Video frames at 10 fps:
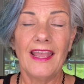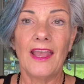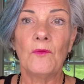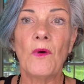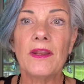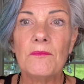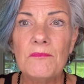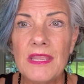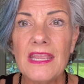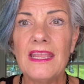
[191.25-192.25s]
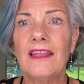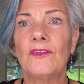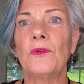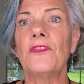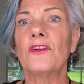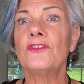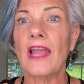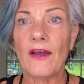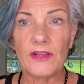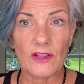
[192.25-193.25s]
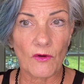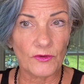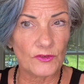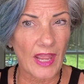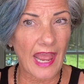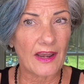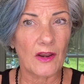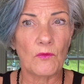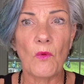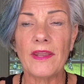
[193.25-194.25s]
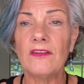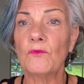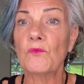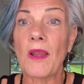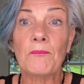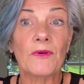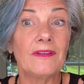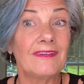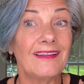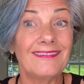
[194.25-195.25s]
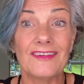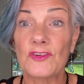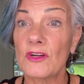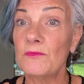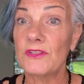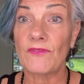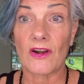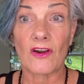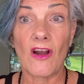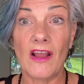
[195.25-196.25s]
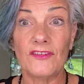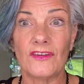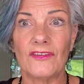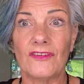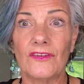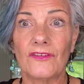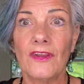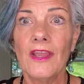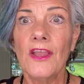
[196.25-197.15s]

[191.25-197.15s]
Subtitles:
and what it means when they're shouting Hosanna and what it represents in terms of our consciousness.